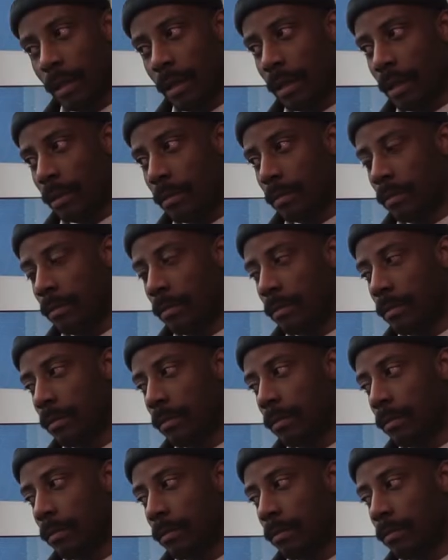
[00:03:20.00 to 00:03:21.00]
Yeah.
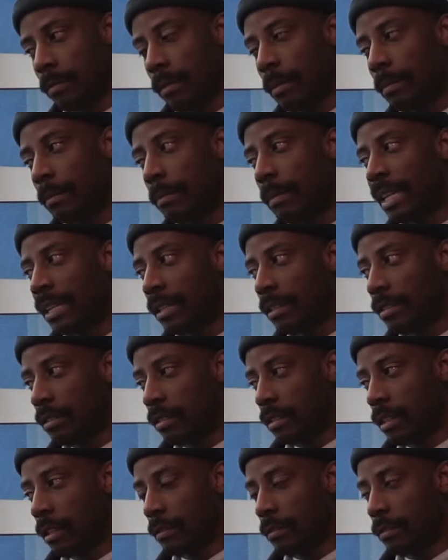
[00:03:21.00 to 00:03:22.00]
My main
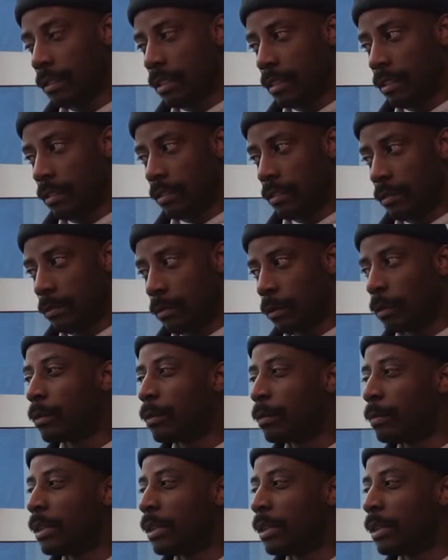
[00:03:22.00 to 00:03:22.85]
stuff is, well,